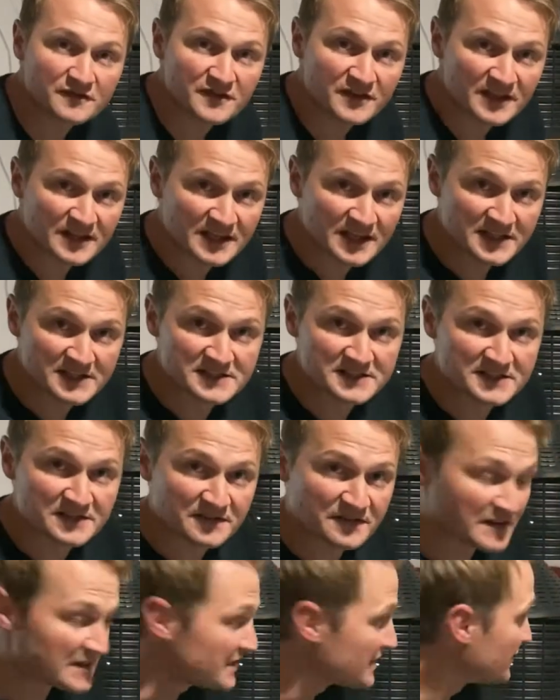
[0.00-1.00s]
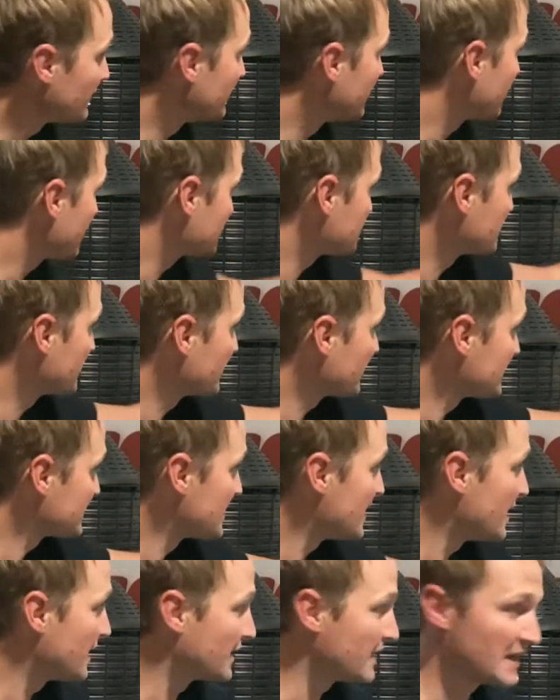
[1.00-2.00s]
for the yeast to feed on. That's what this
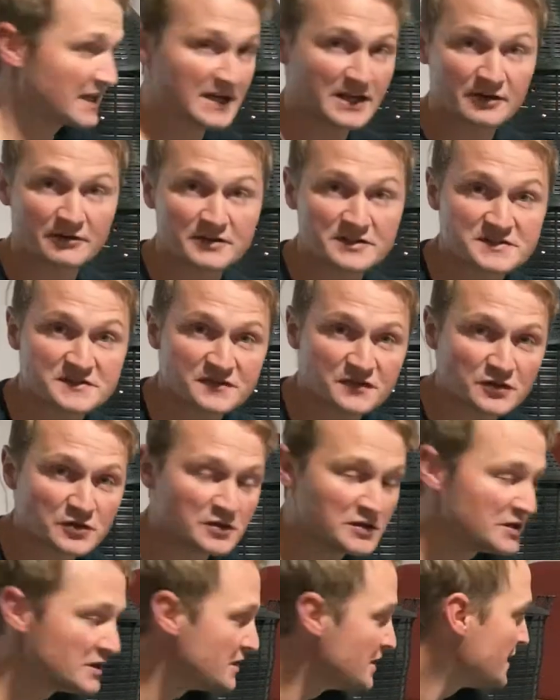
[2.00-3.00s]
honey here is for.